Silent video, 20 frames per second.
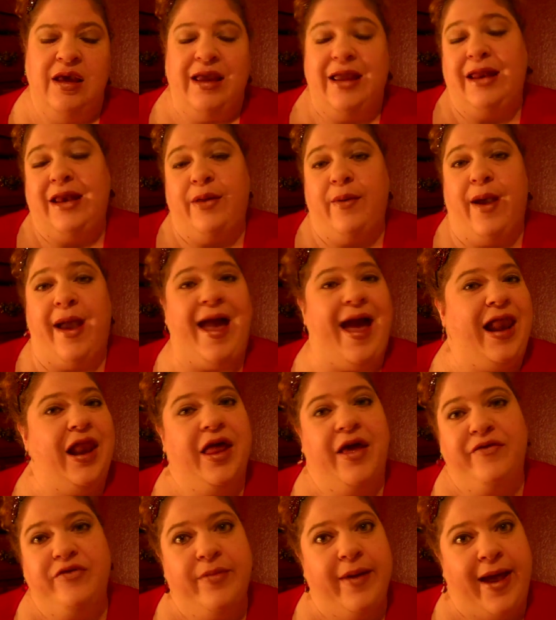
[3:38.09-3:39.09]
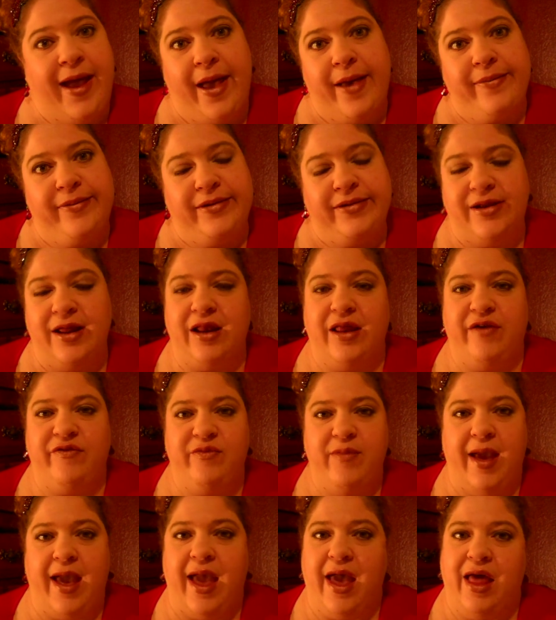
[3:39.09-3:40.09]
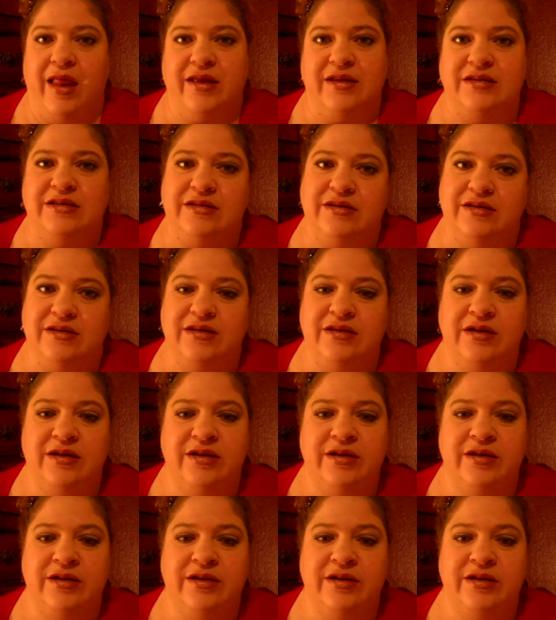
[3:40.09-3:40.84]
anyway, I loved my Abbott, and I loved my Alice, and